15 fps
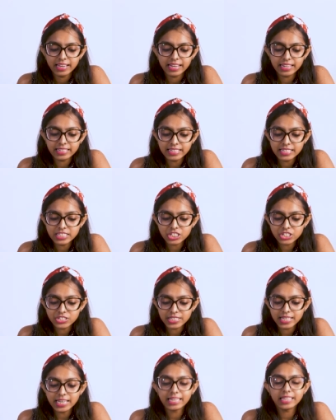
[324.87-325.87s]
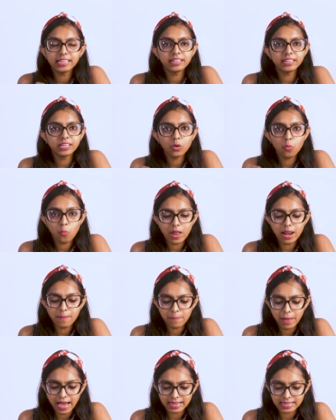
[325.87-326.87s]
It needs to say Eating Well
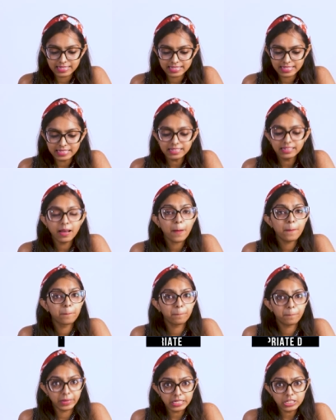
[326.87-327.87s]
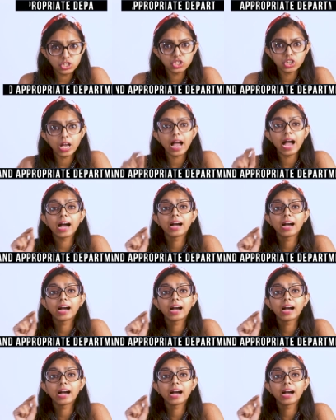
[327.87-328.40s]
Magazine, pitch,